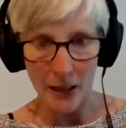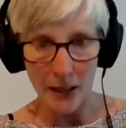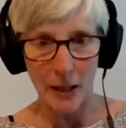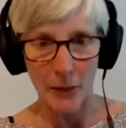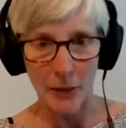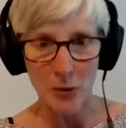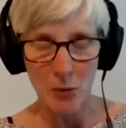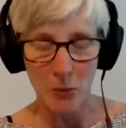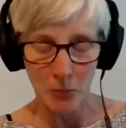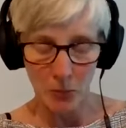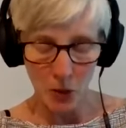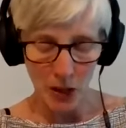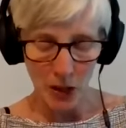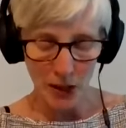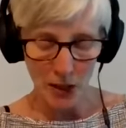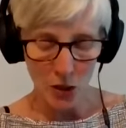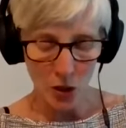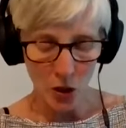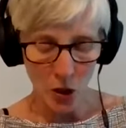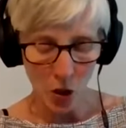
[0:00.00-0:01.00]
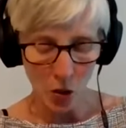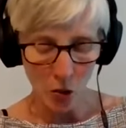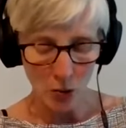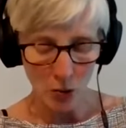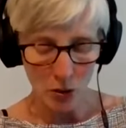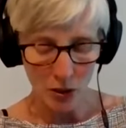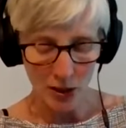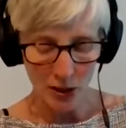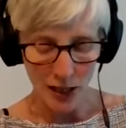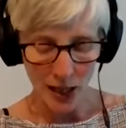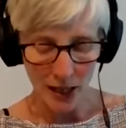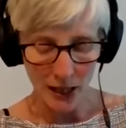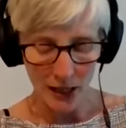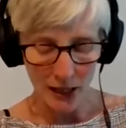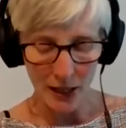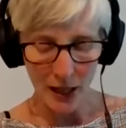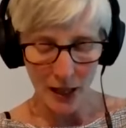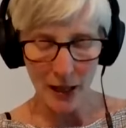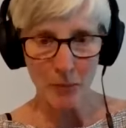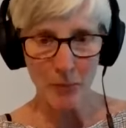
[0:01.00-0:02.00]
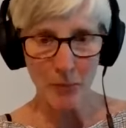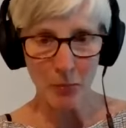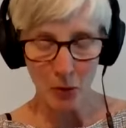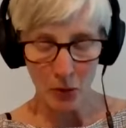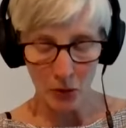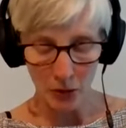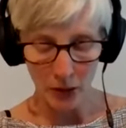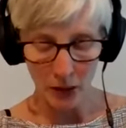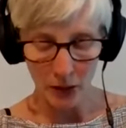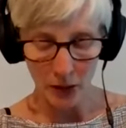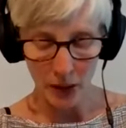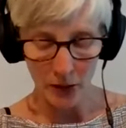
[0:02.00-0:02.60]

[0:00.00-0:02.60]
It was a bright, cold day in April,